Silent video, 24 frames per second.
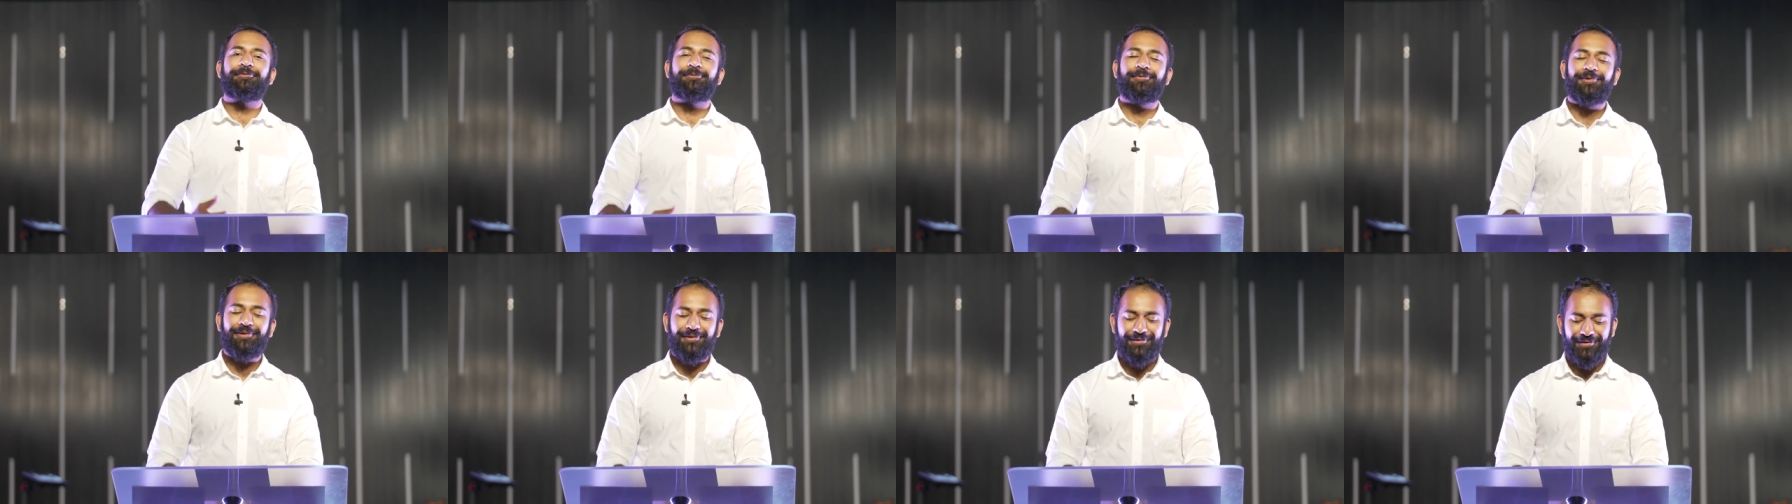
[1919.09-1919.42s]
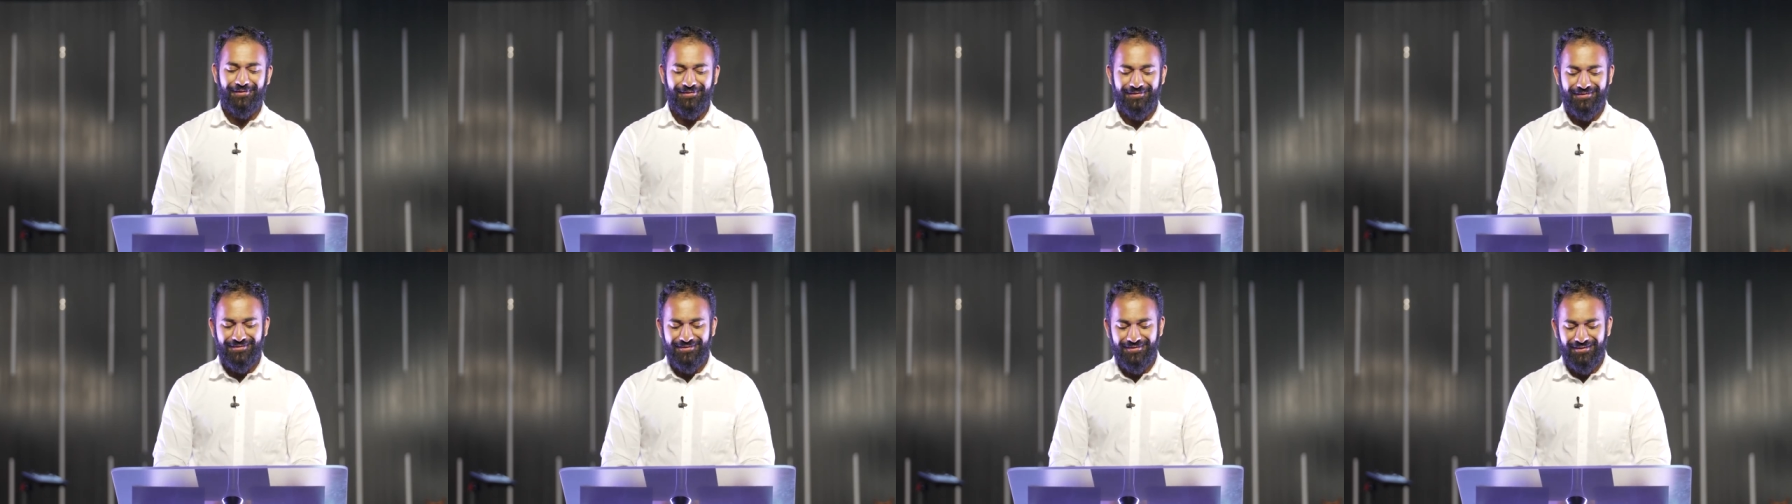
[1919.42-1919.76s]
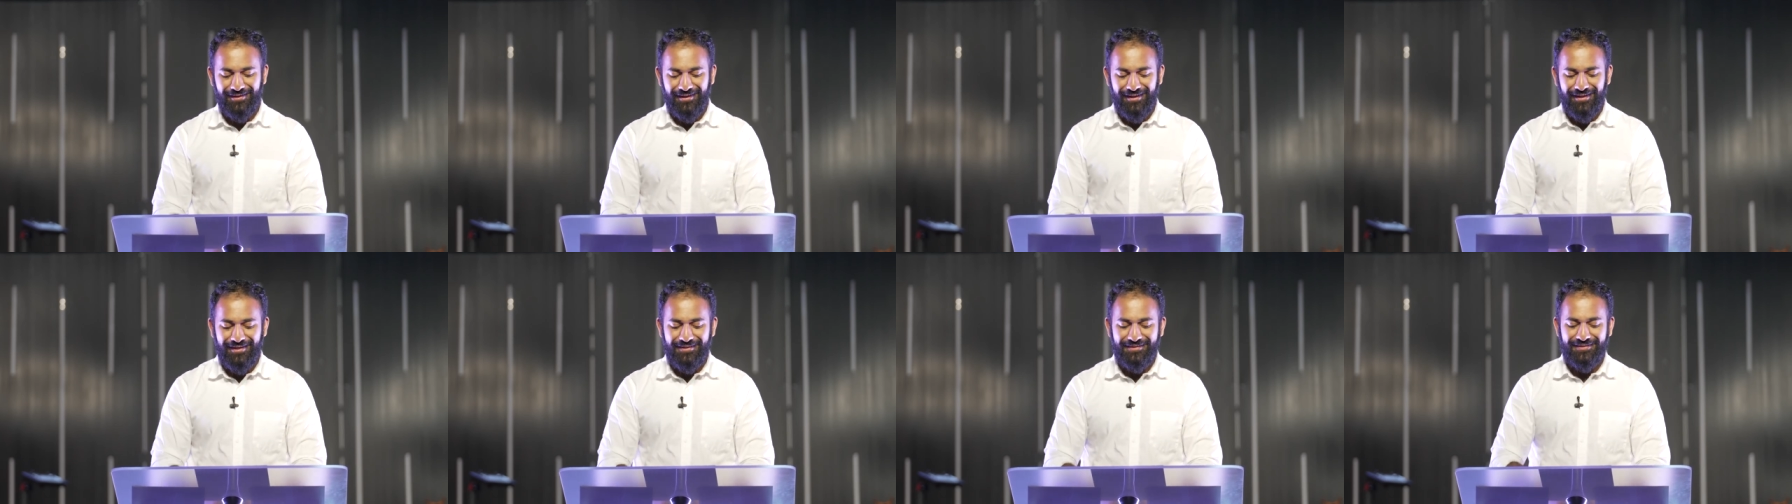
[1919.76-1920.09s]
words
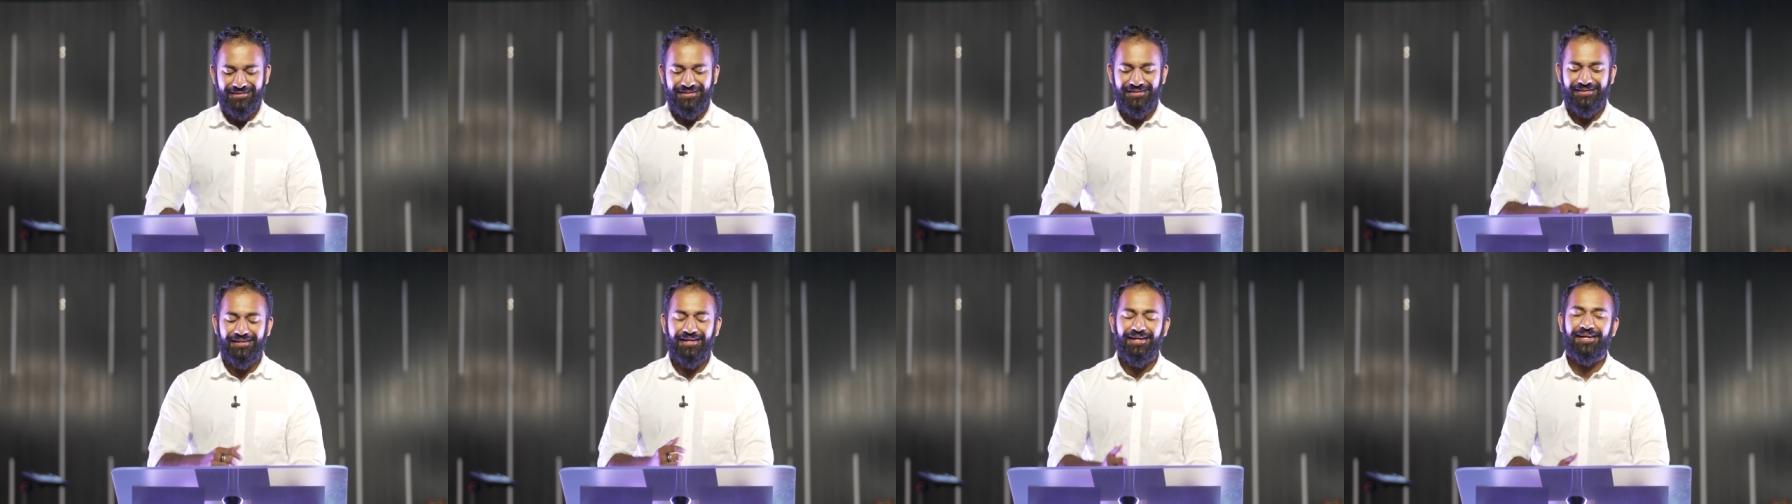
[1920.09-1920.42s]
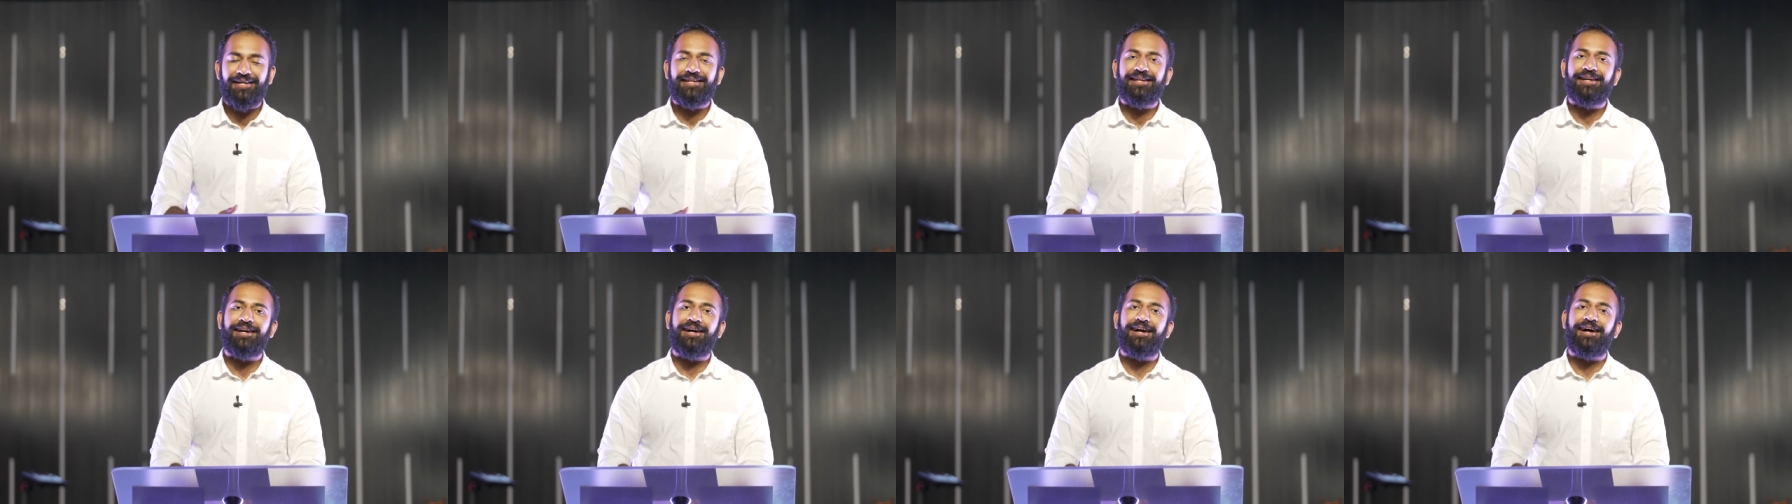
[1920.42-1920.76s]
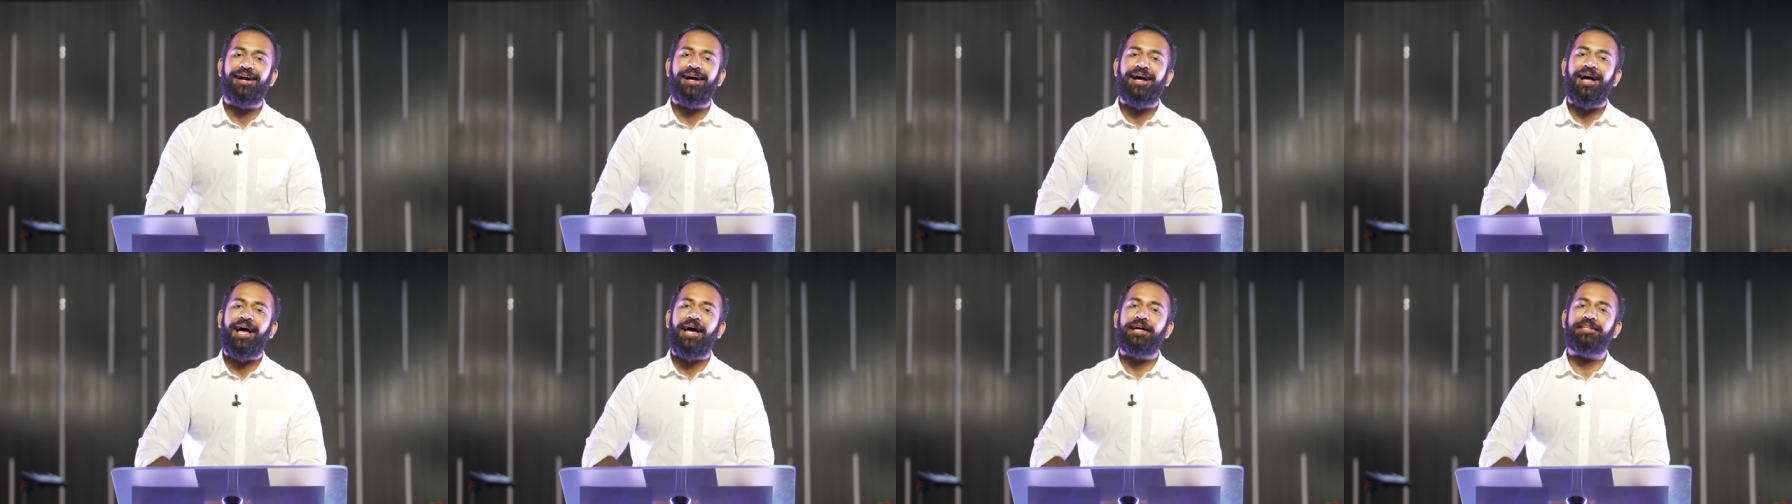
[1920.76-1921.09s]
tzedakah
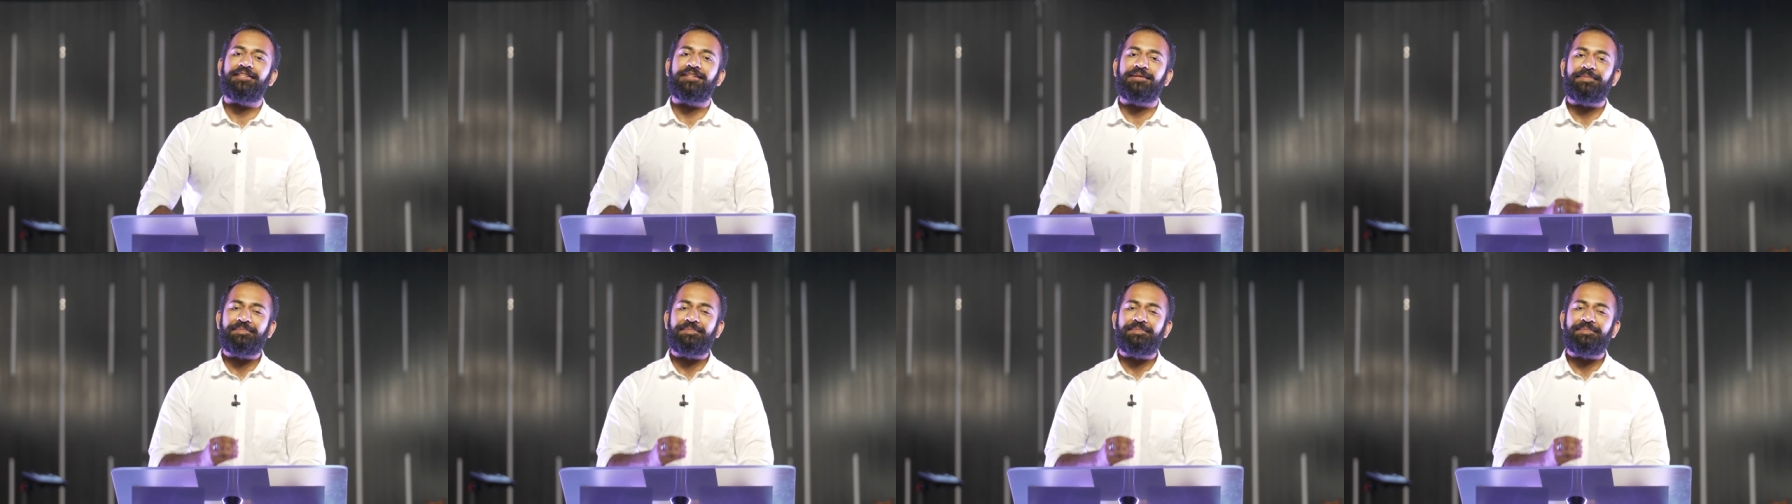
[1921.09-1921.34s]
and